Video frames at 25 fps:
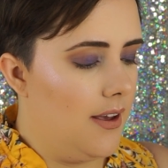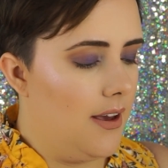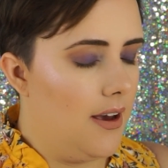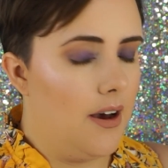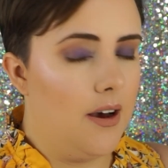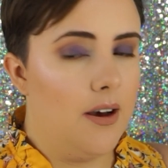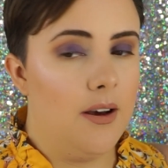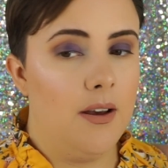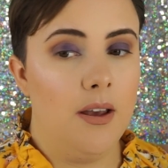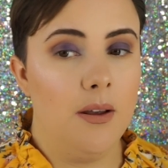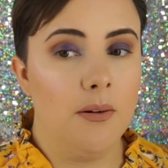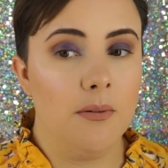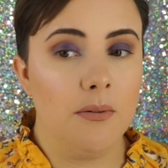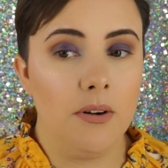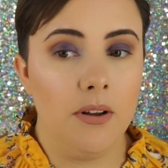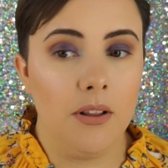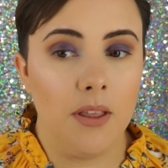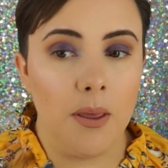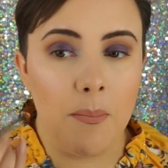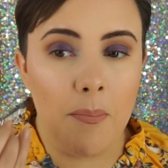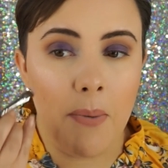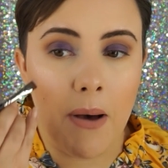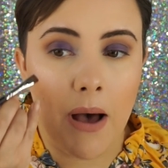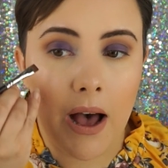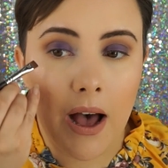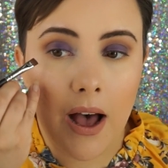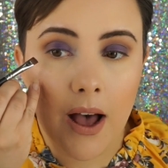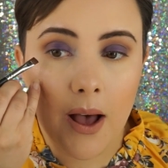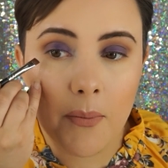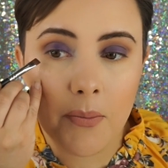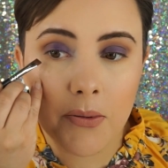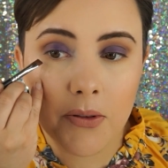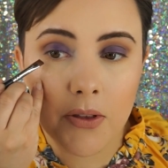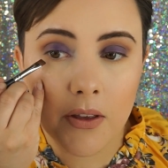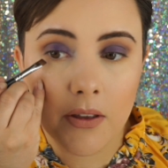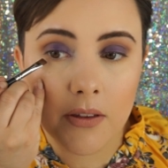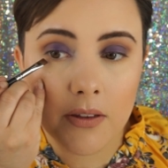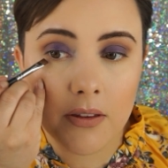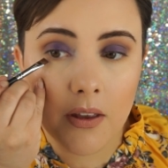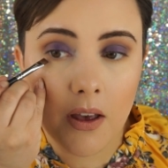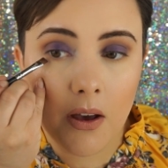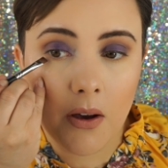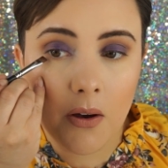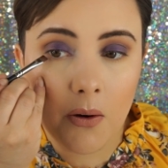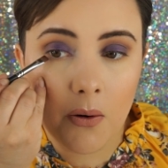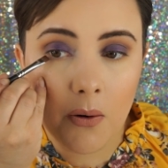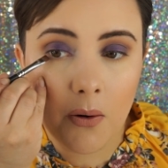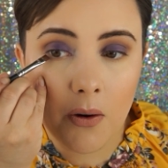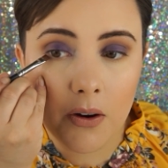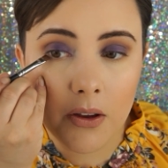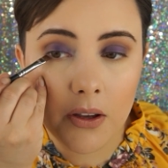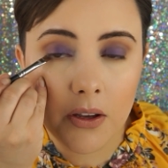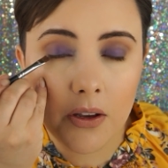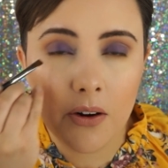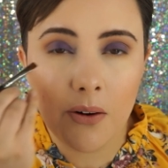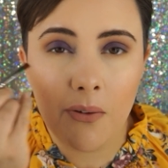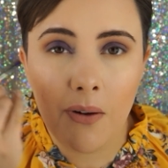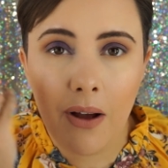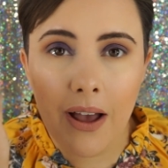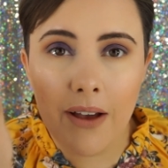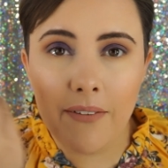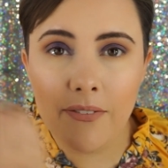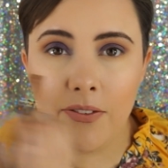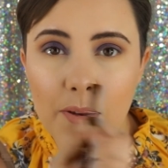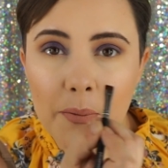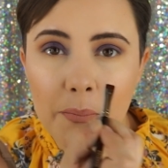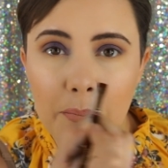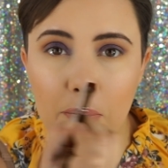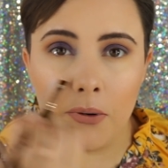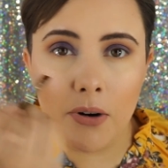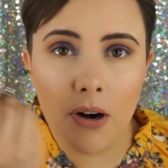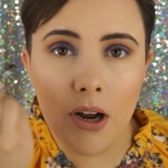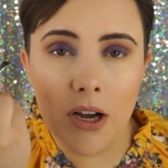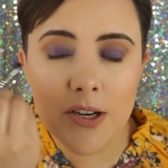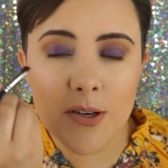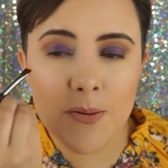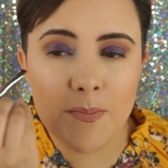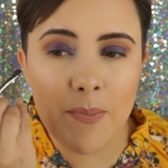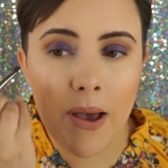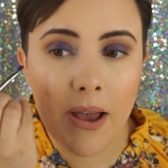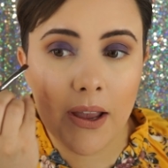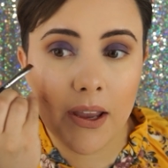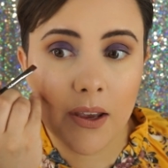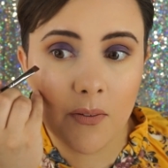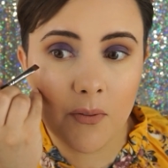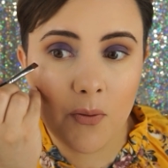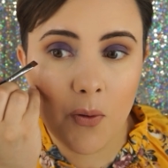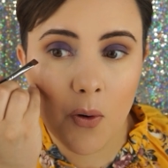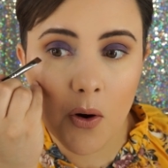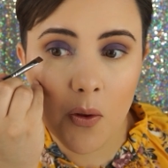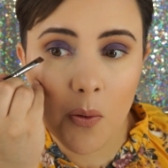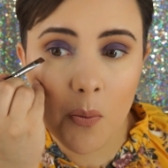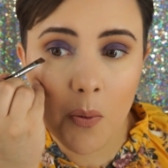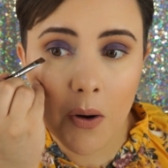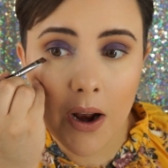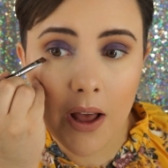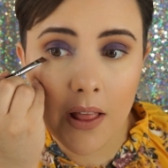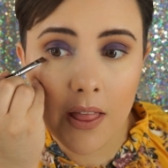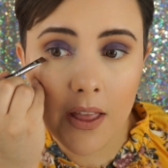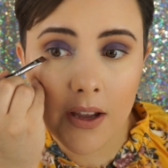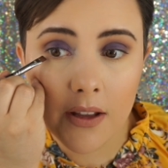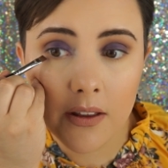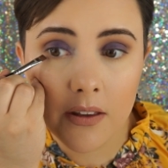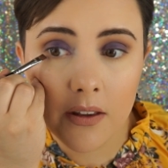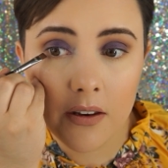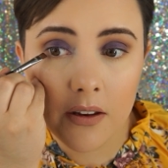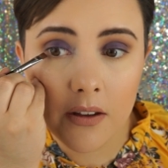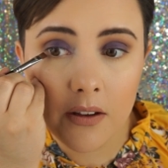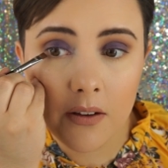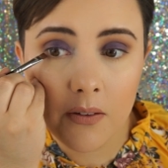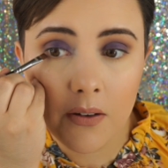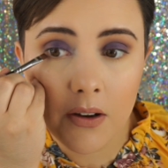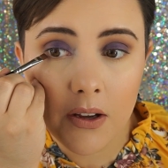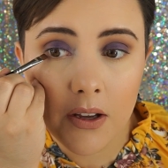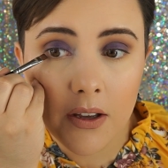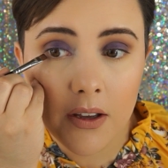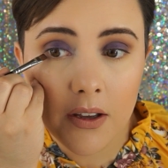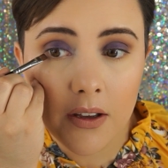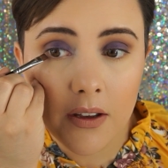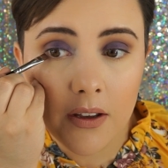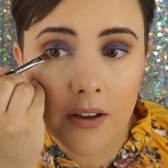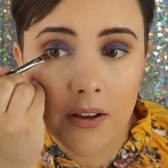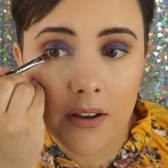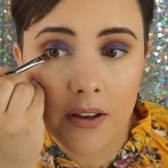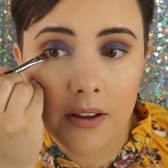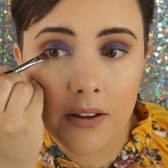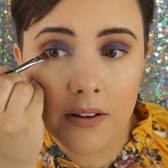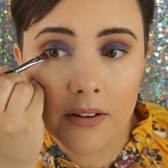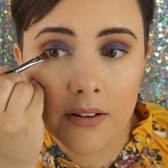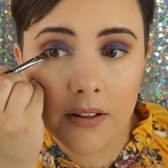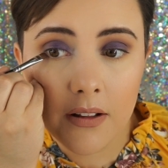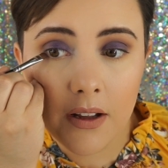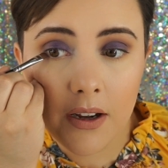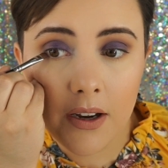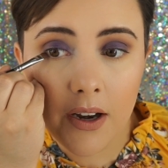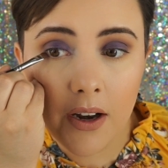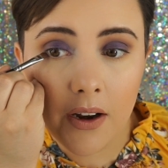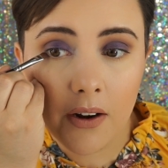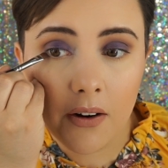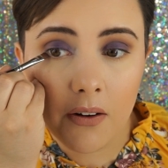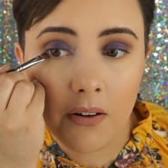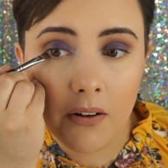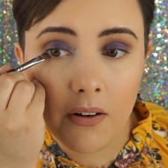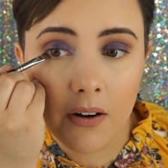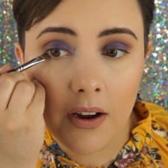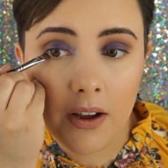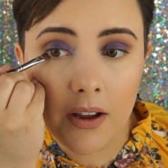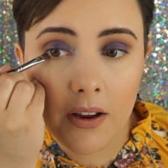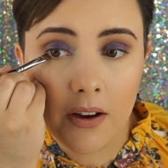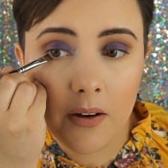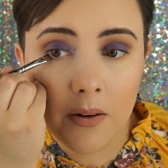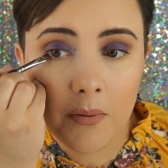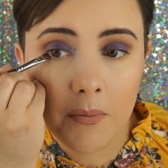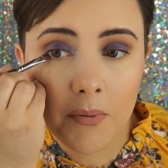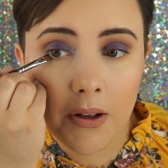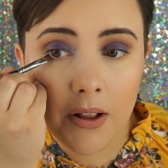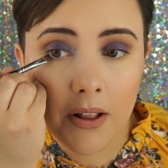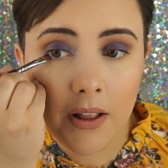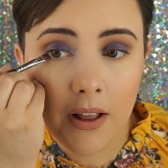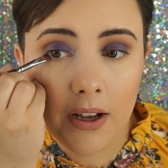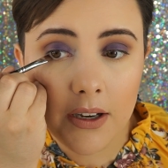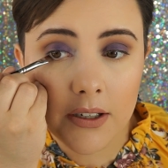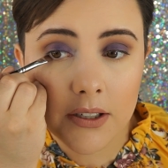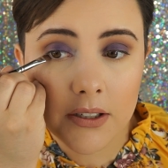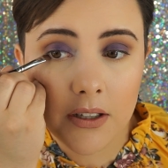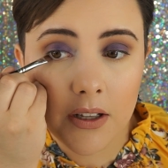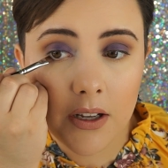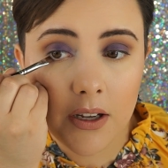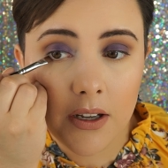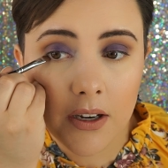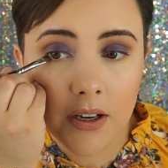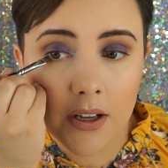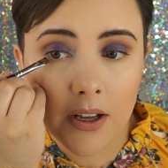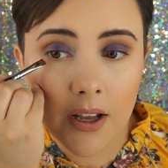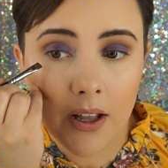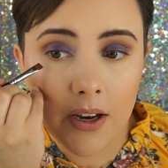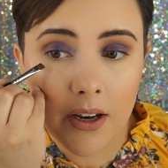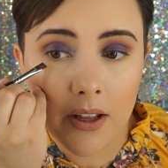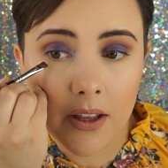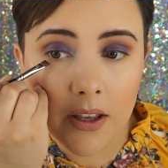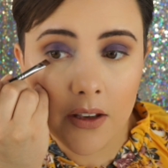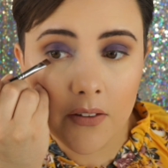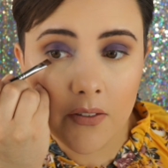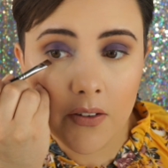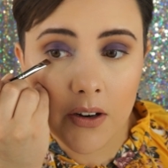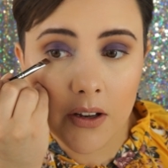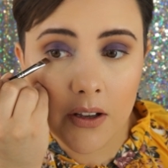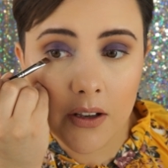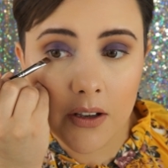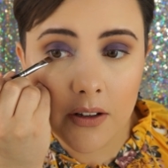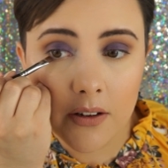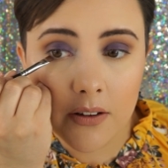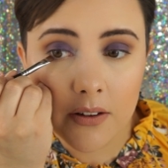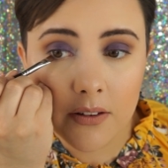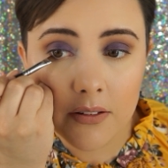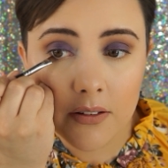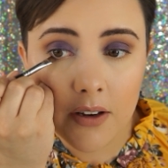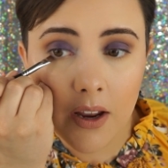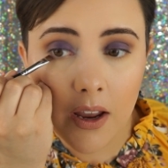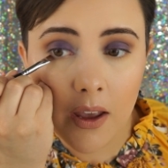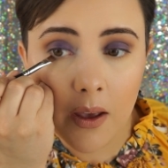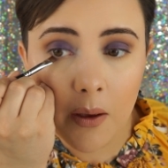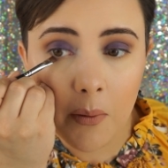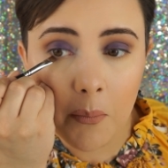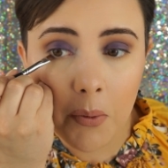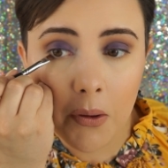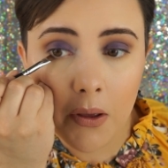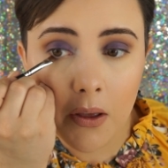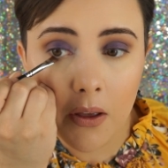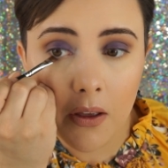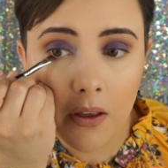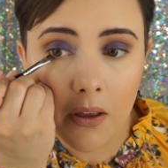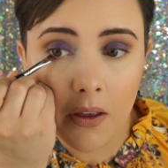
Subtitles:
and really pops. So you don't have to brush back and forth. What I like to do is line it right on my lash line and kind of give it a good stamp.